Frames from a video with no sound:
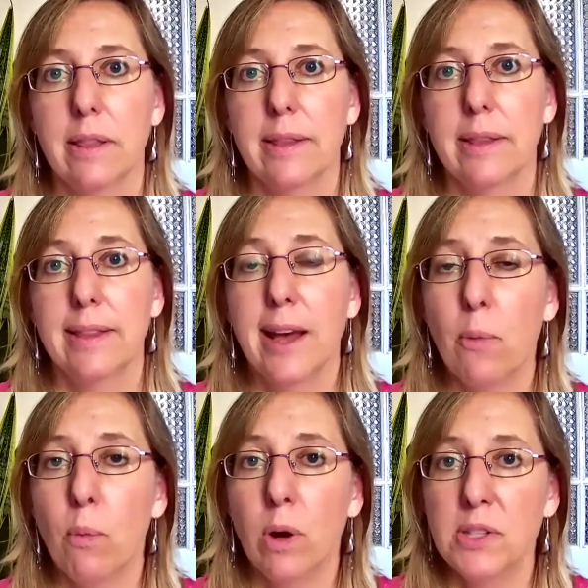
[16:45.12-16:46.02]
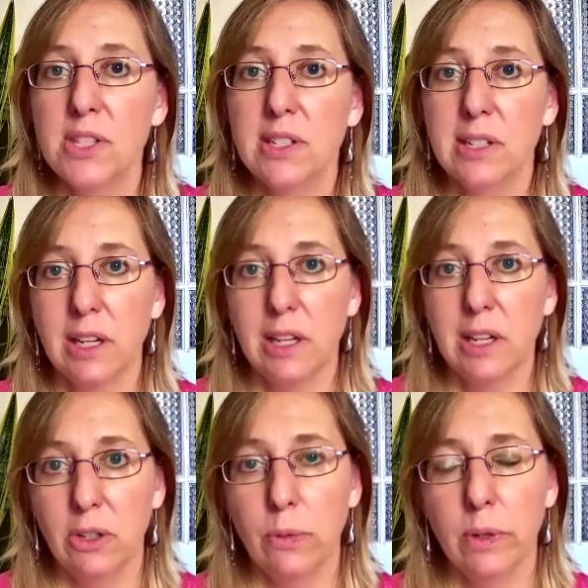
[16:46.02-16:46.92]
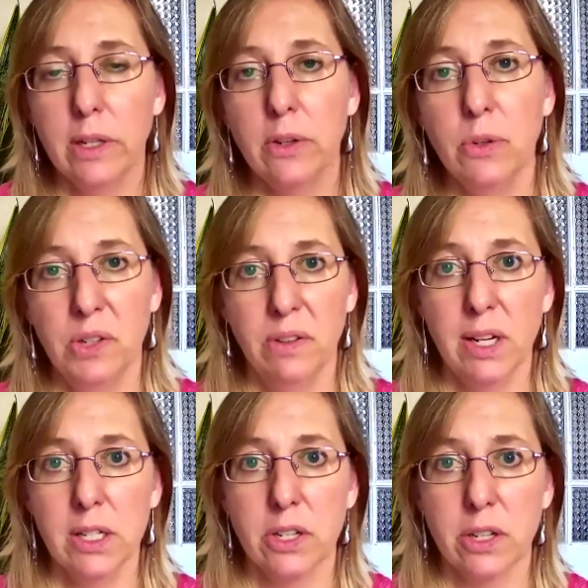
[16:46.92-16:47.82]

that wants to take you in a new direction.